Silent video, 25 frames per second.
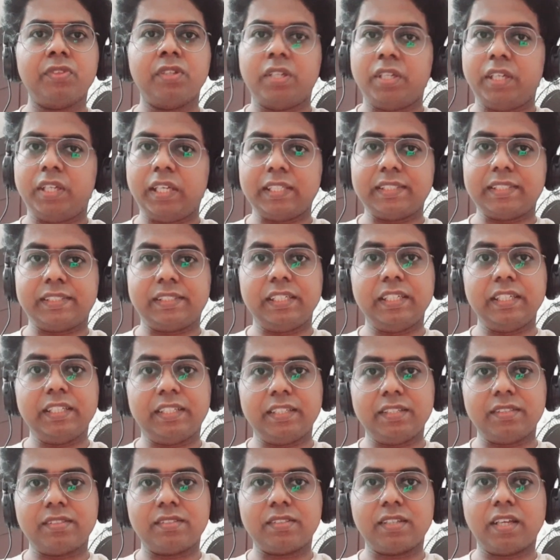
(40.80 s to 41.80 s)
Yes, it
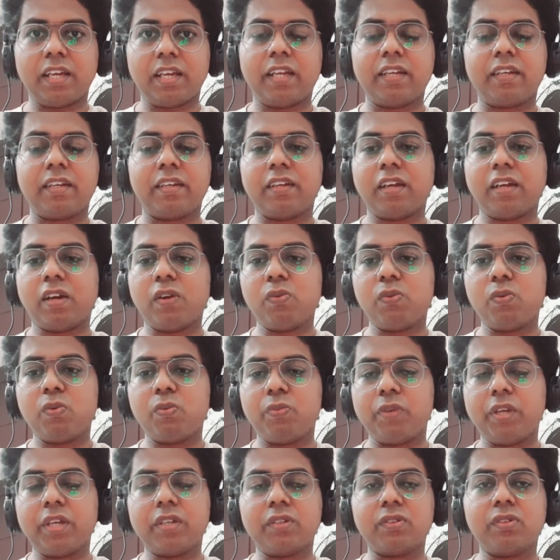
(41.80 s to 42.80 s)
is. And now we
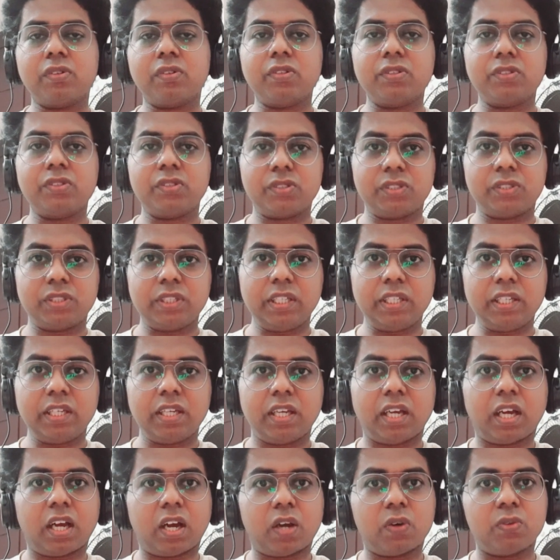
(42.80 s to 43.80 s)
are going to see
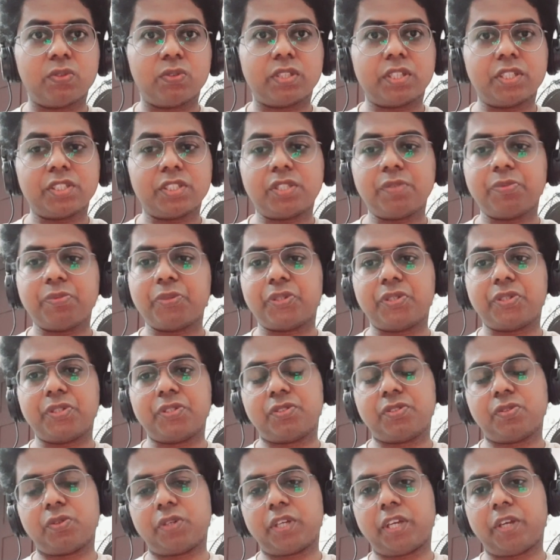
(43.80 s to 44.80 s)
how the distribution is.
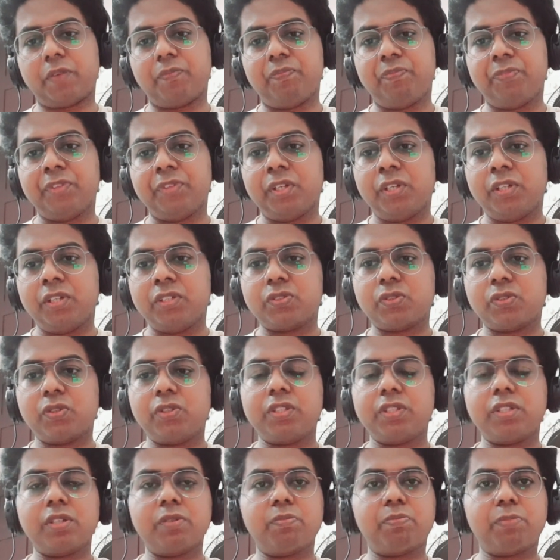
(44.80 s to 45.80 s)
Okay. So in
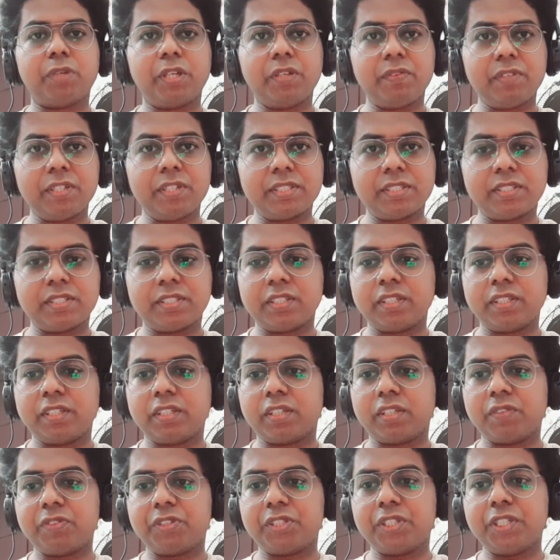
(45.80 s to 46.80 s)
the previous
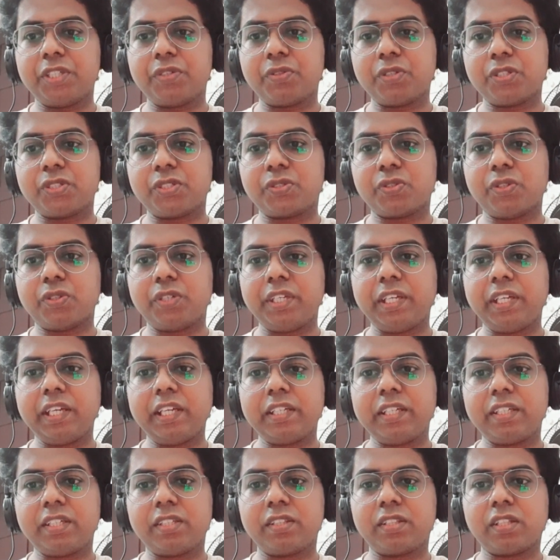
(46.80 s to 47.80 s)
revision, it was
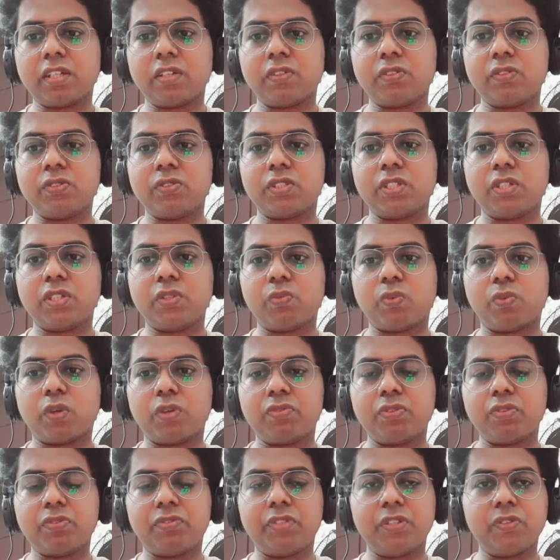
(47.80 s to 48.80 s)

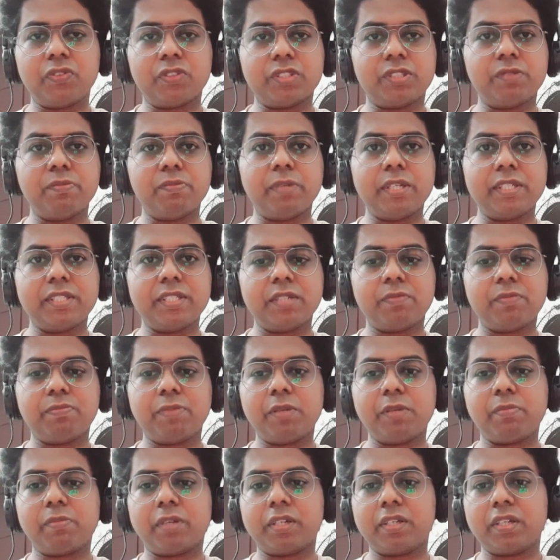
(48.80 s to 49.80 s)
28,150 was the basic pay,
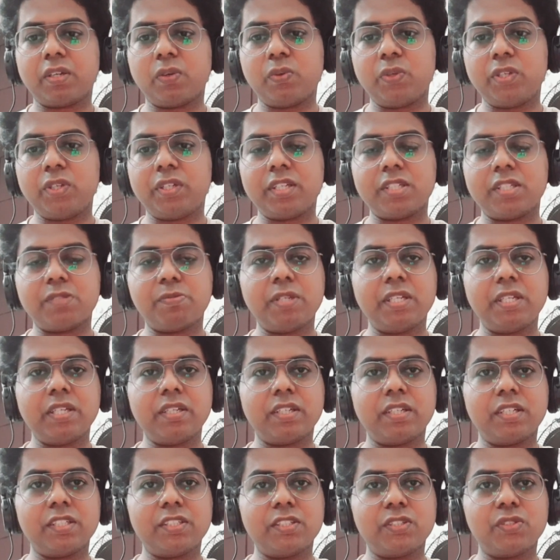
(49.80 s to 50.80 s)
but now it has been
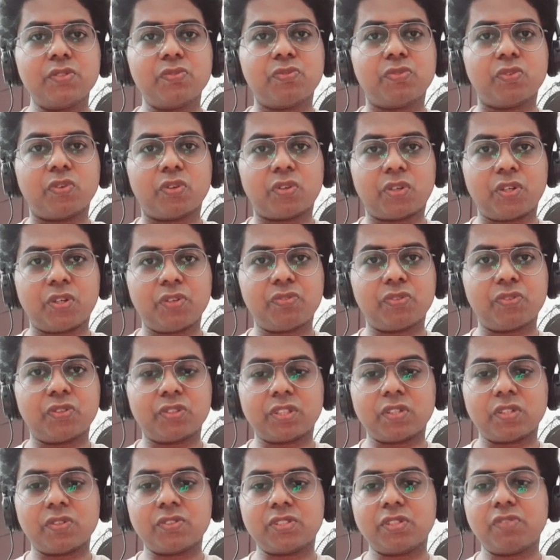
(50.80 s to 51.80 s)
increased to
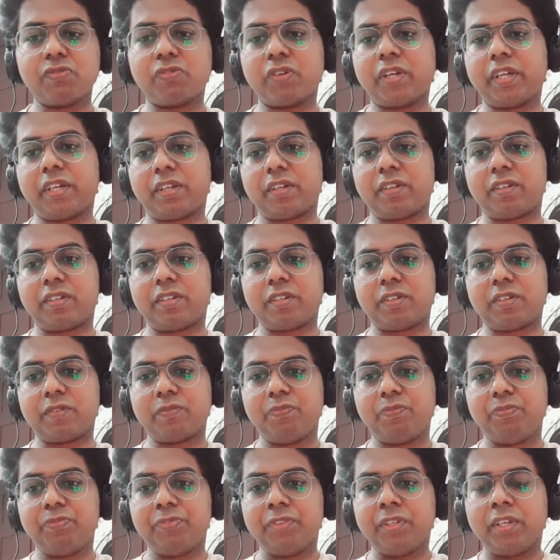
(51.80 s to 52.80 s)
44,500.
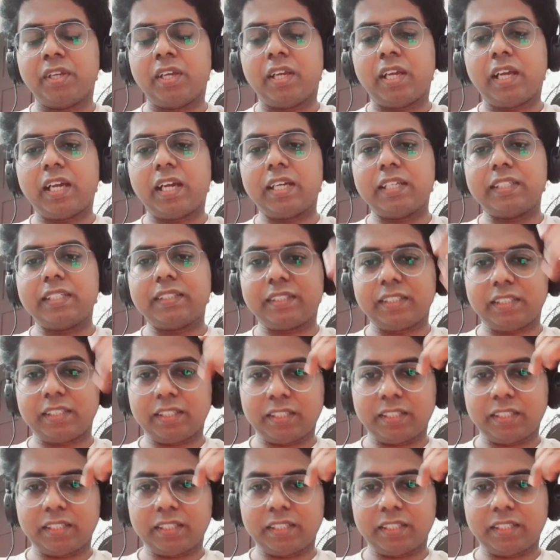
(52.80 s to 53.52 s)
And